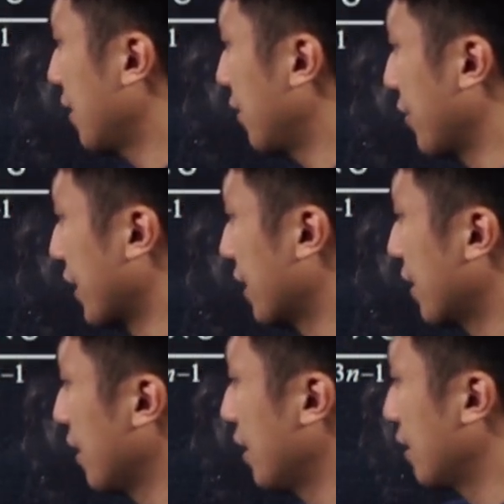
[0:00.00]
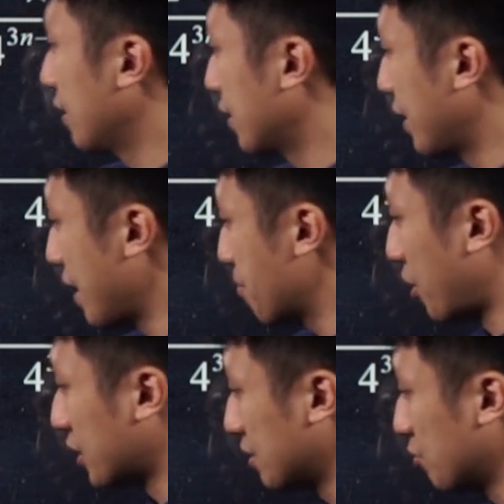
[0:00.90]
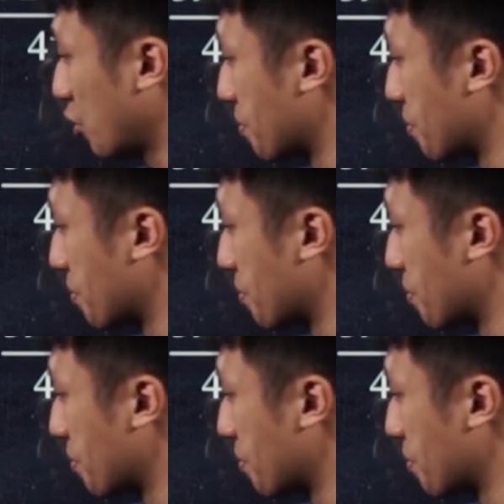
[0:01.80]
3. then bottom will